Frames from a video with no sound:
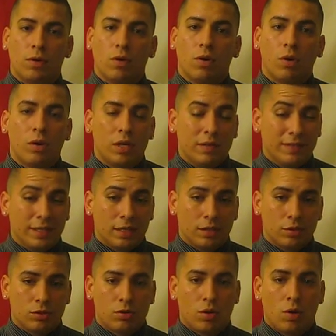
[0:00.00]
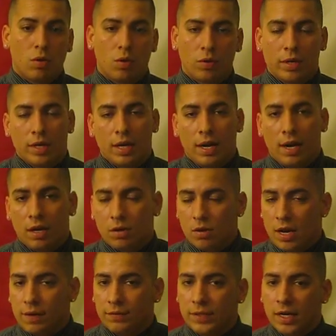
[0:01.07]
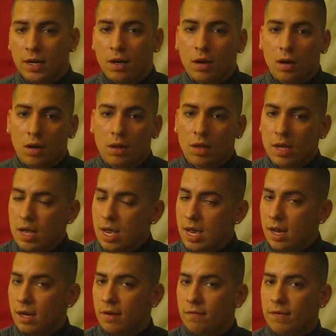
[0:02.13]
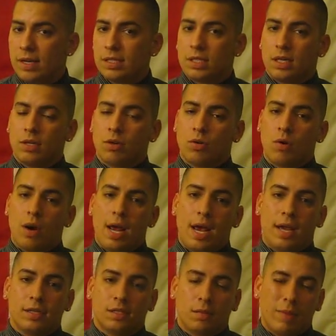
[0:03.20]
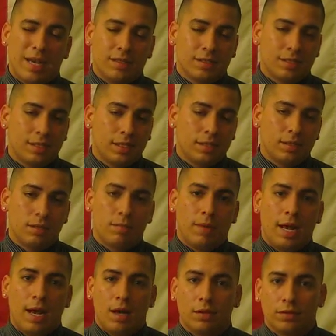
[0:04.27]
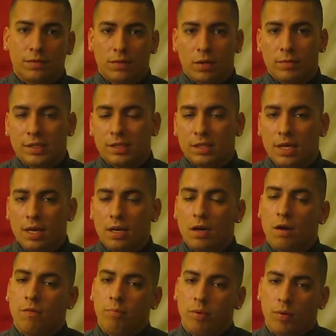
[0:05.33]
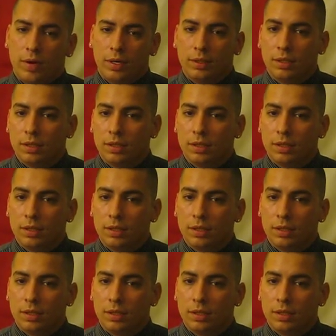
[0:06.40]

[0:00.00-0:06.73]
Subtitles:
or even control the aircraft at all, and it eventually crashed about 60 miles from its takeoff point.